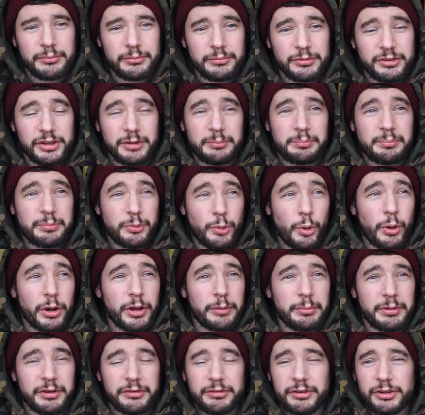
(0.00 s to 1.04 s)
say quite
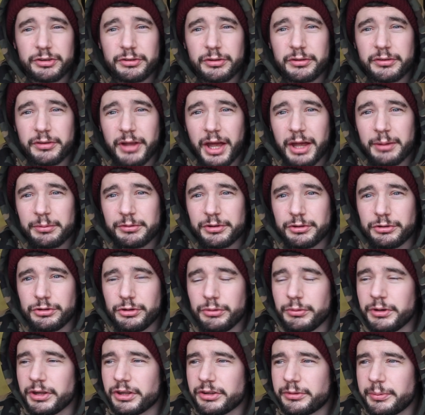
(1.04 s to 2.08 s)
a big fish, it was an absolute
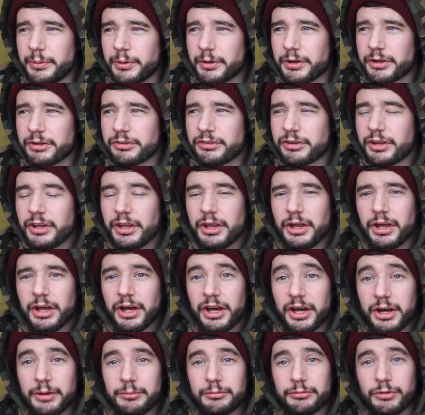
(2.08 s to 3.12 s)
unit, to be honest,
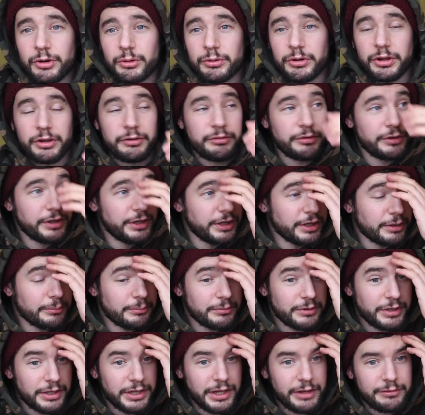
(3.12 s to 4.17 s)
rolled over the
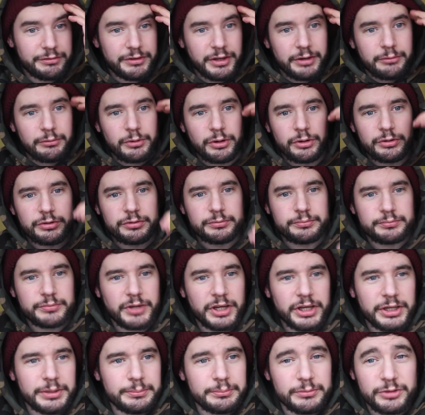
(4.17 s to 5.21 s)
left hand rod
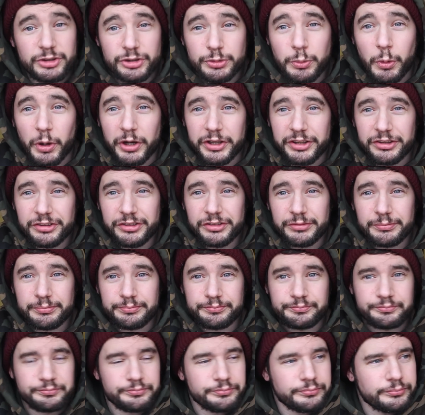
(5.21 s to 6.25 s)
twice.
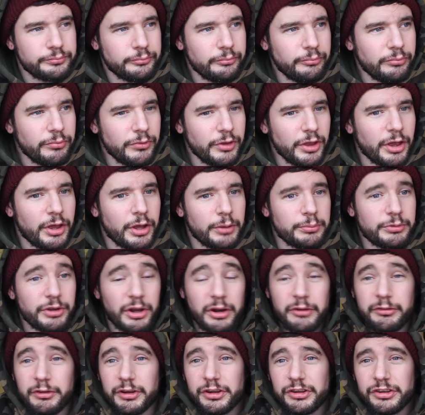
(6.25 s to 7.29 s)
Don't
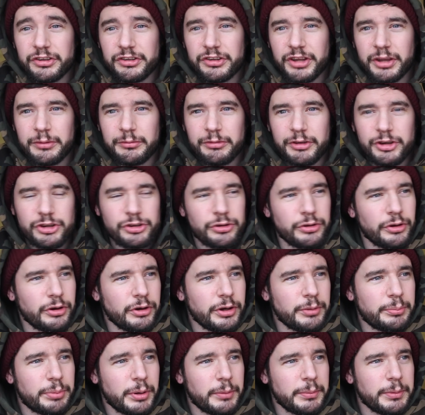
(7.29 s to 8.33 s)
know if it's the same fish or
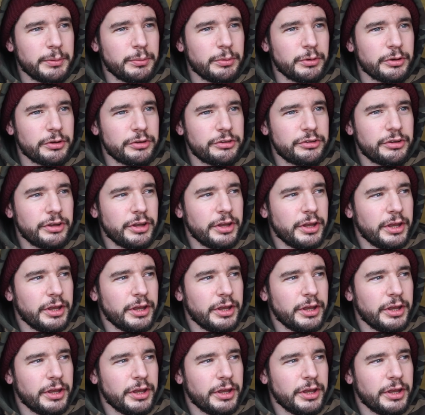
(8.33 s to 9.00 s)
not, it probably was.